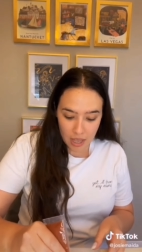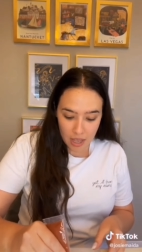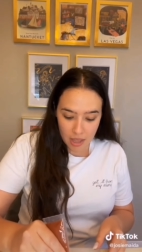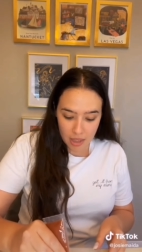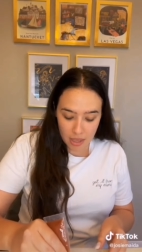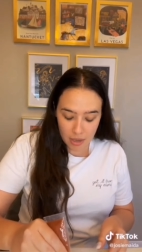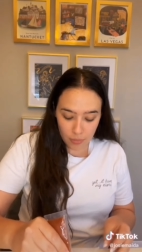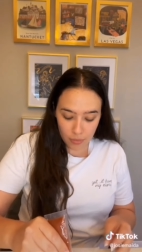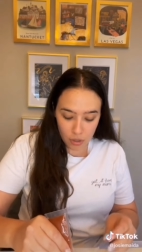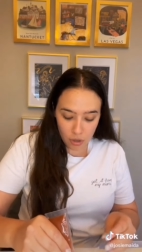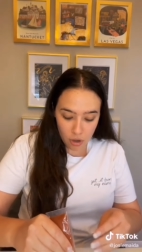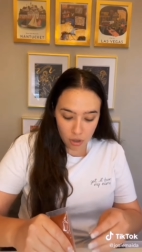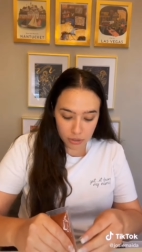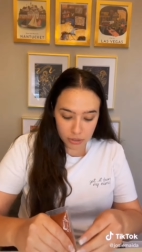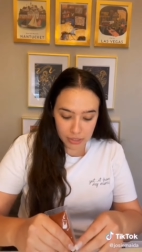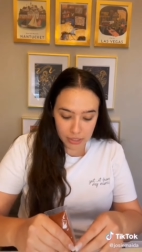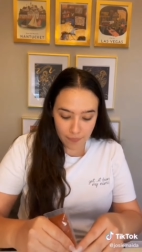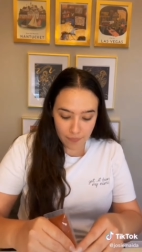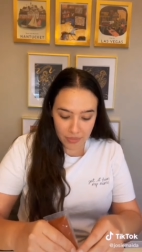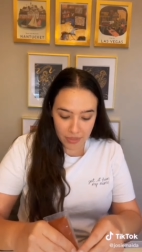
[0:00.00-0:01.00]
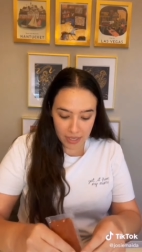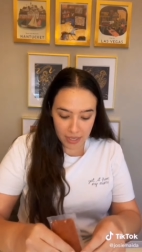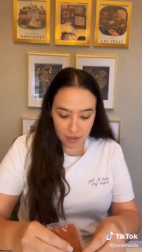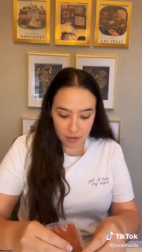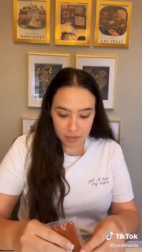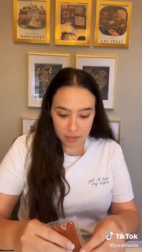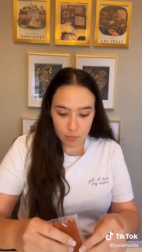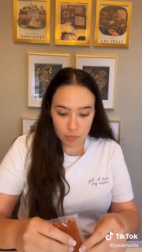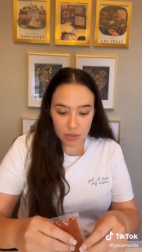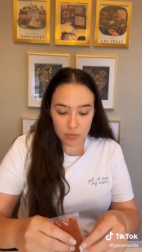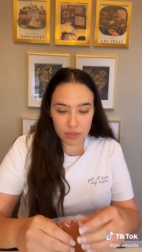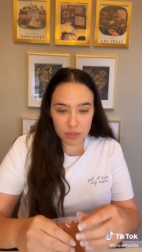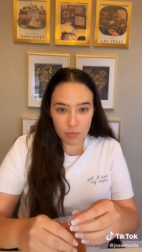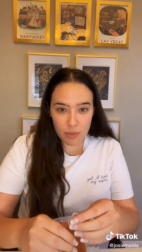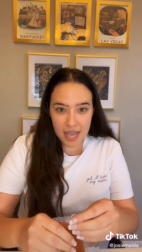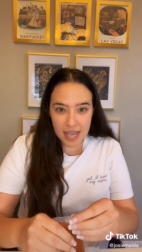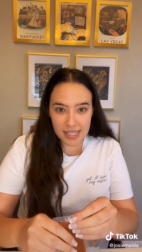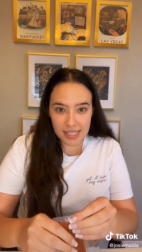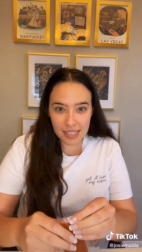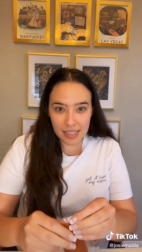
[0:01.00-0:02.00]
They were called something else, but it was
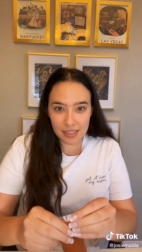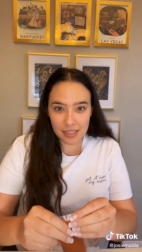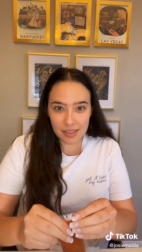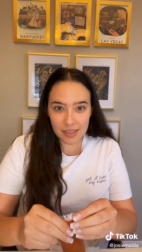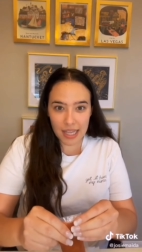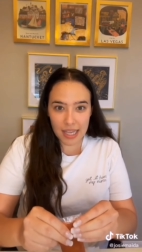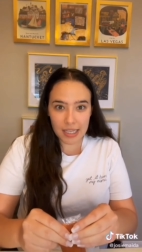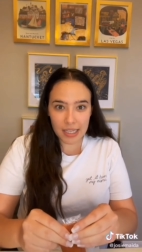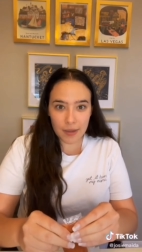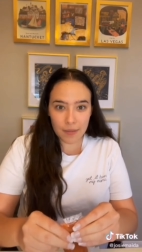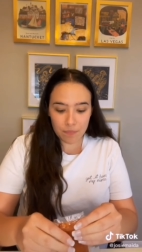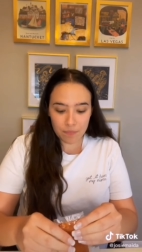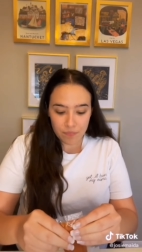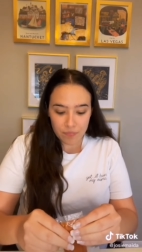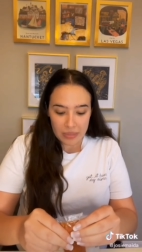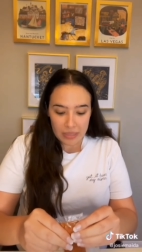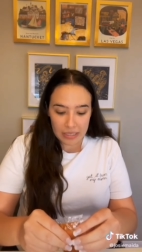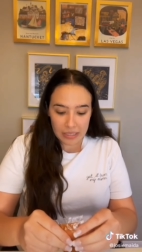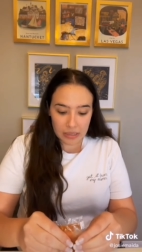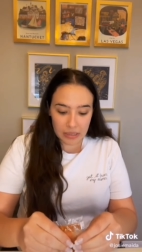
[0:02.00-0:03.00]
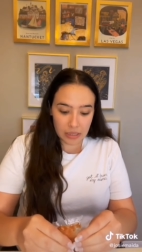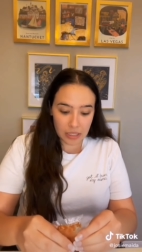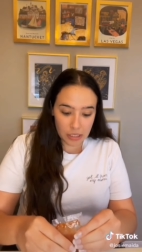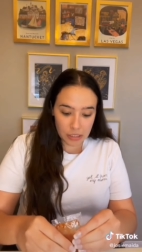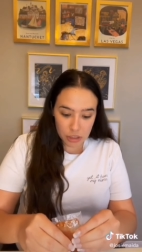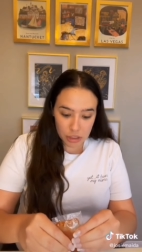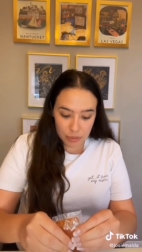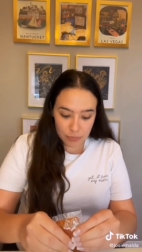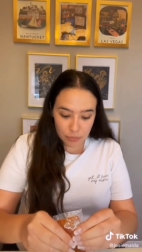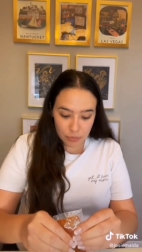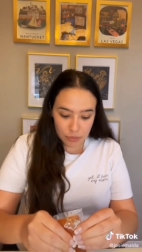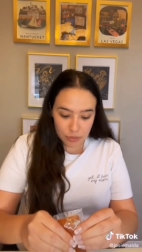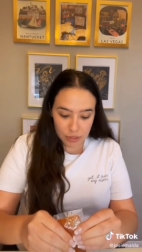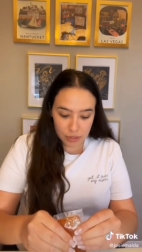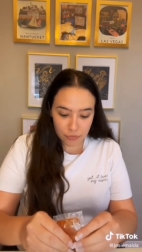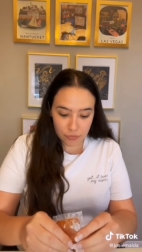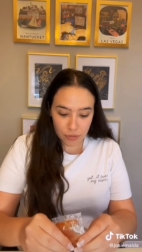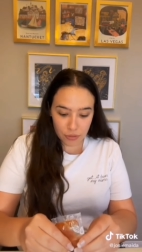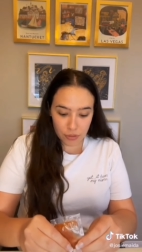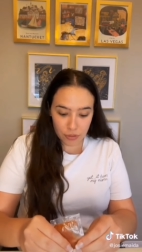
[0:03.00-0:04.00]
basically like Lunchables
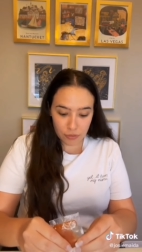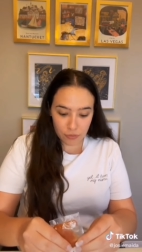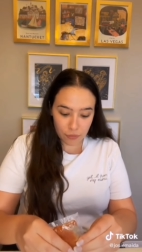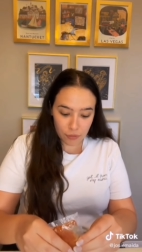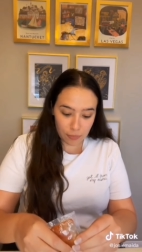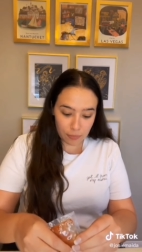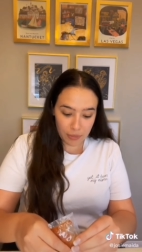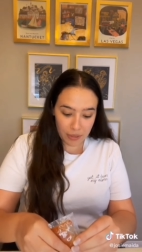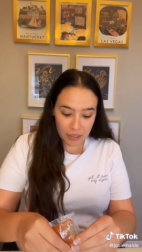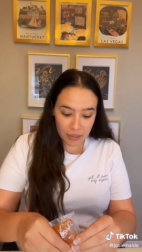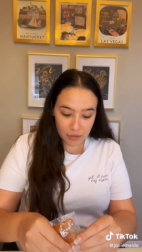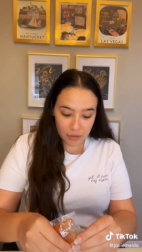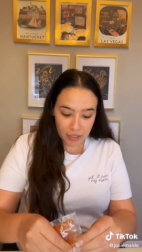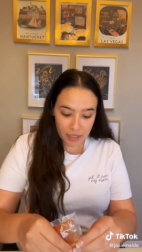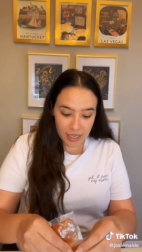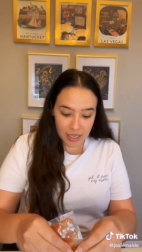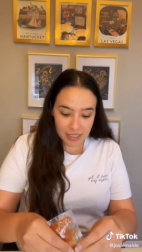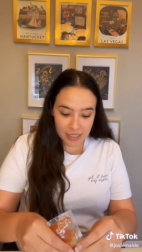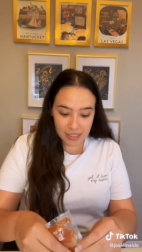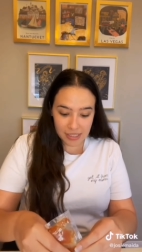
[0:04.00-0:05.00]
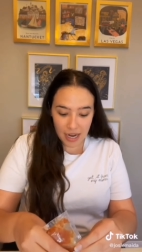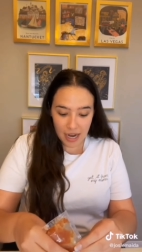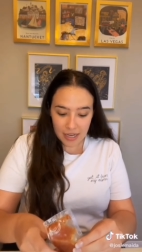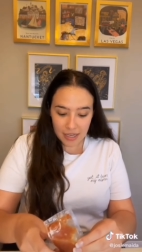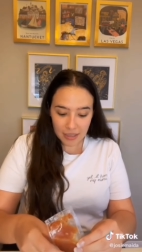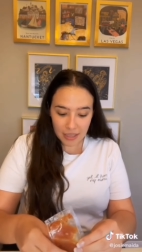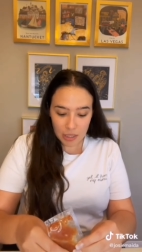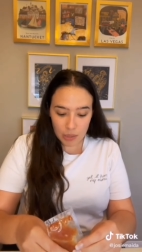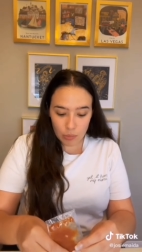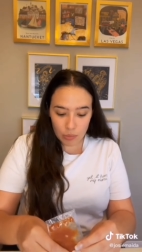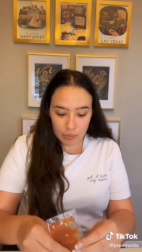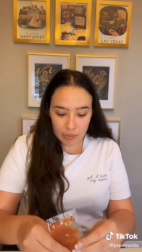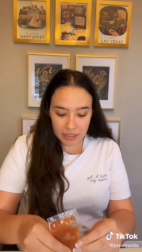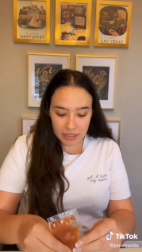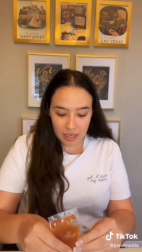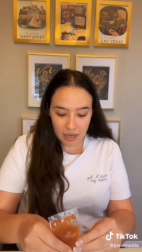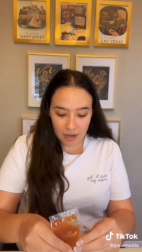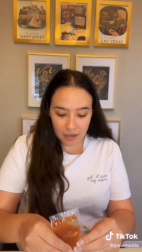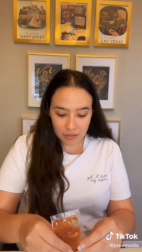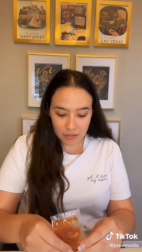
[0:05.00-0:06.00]
for, for bigger kids, kind of like when
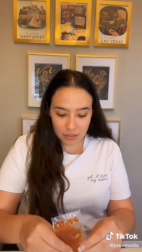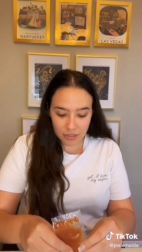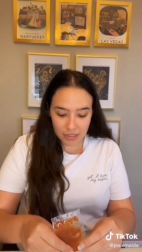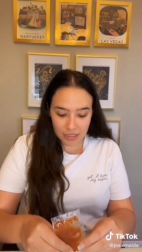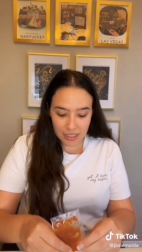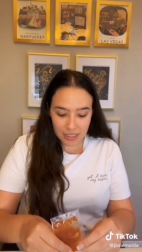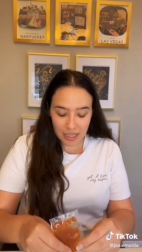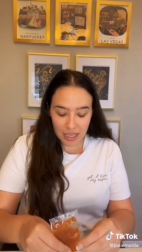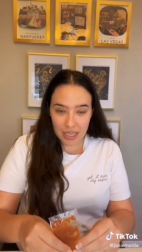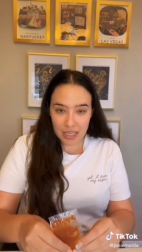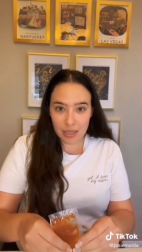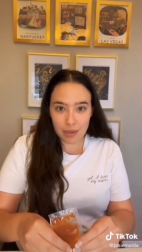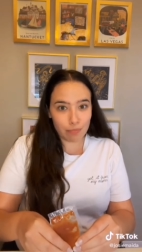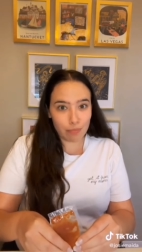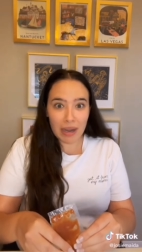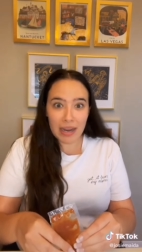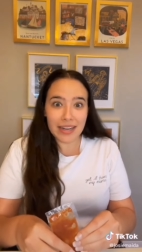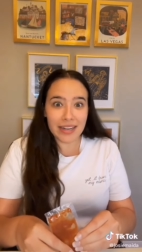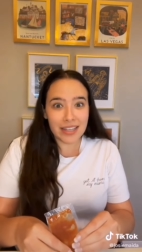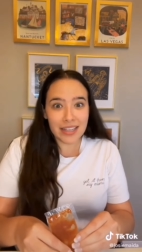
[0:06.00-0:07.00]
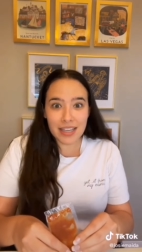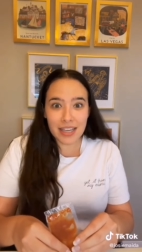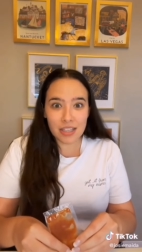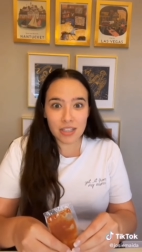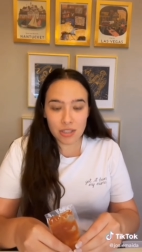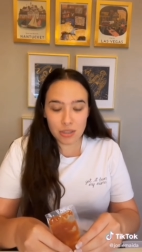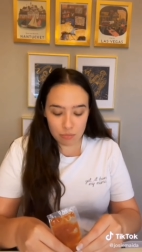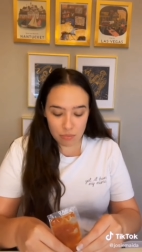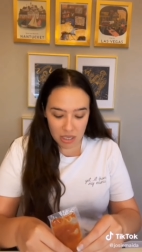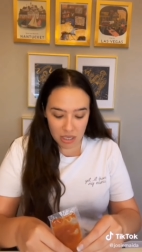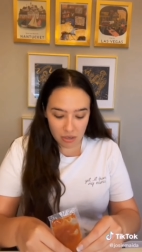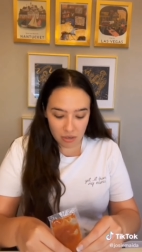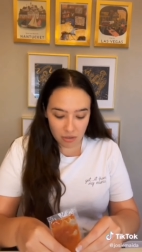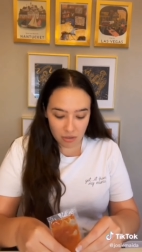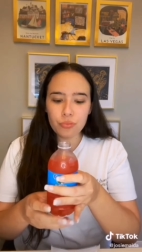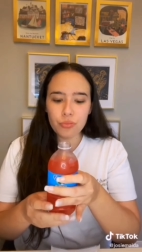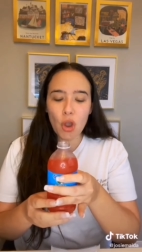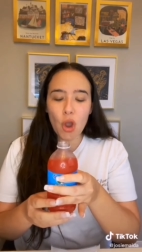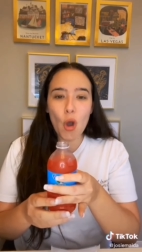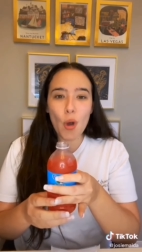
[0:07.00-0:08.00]
McDonald's did like the Mighty Kids meal.
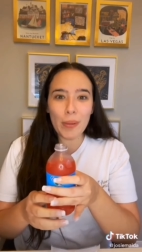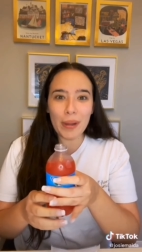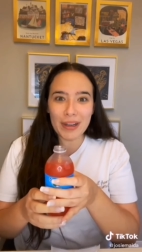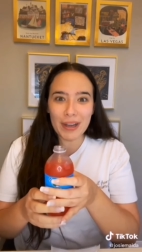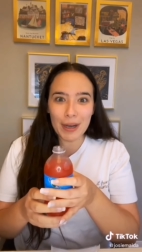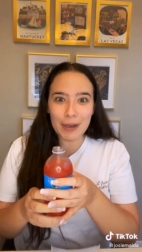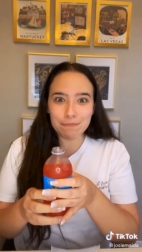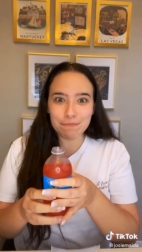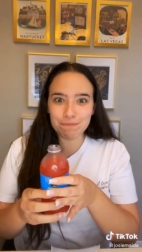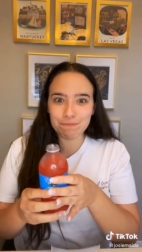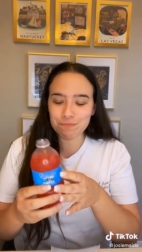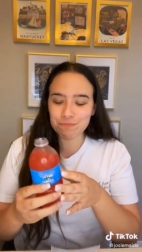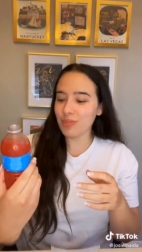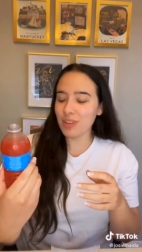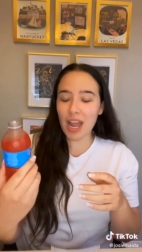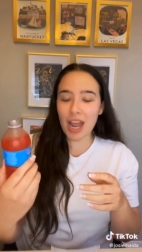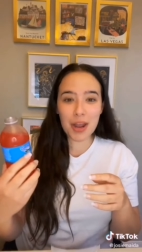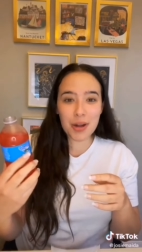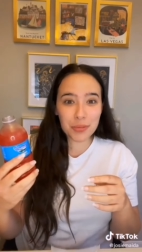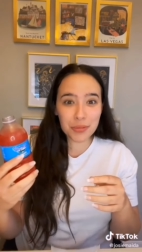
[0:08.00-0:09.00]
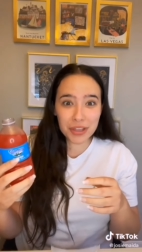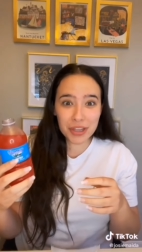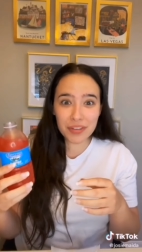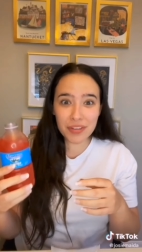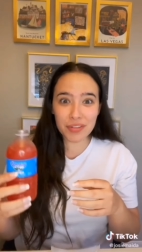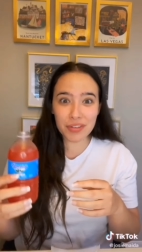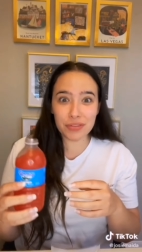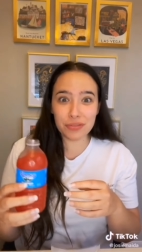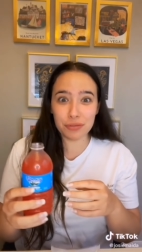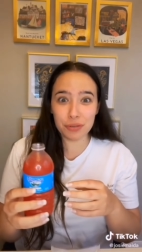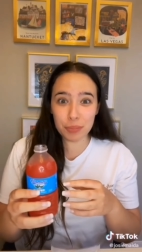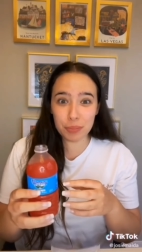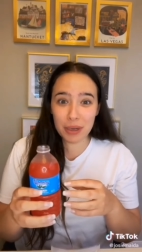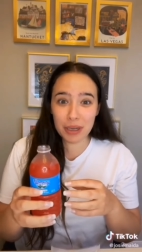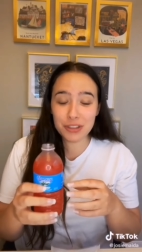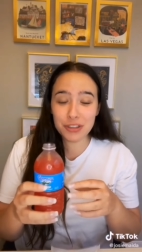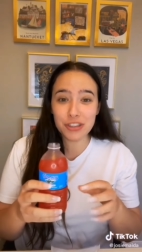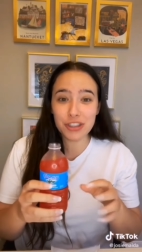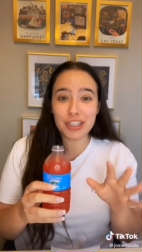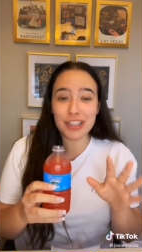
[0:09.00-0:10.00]
Oh my God, I don't think I've had fruit punch
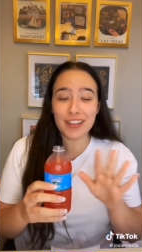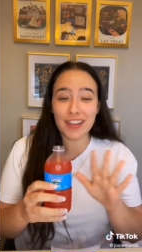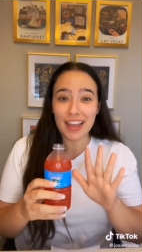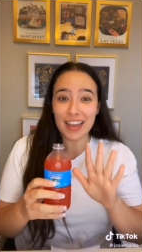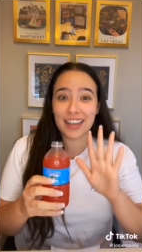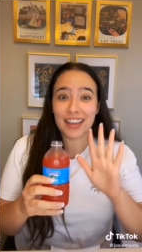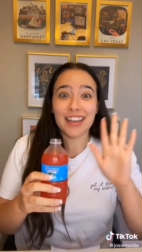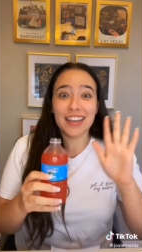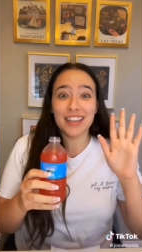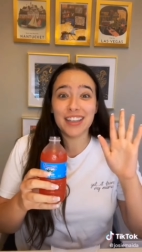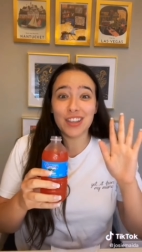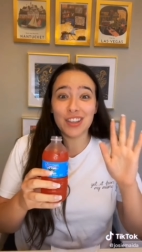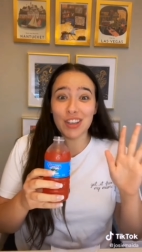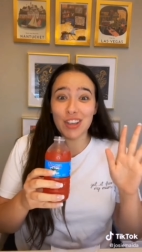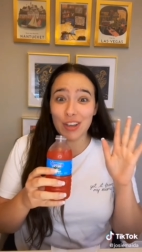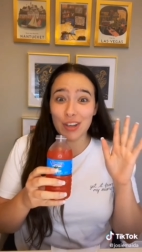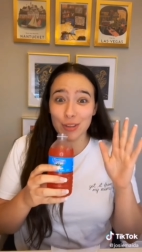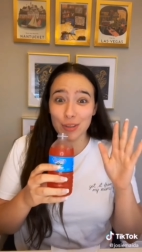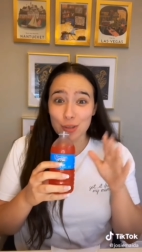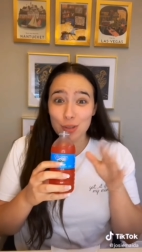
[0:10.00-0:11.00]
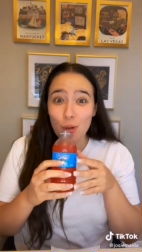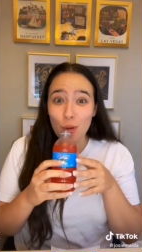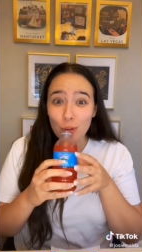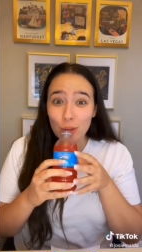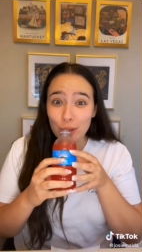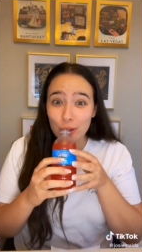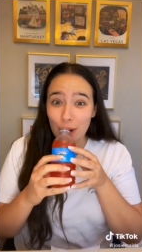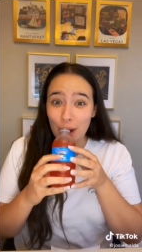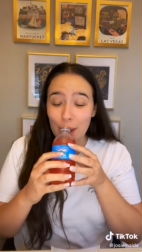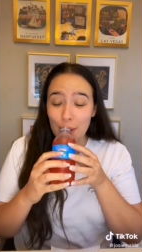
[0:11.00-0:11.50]
in like years. Holy crap.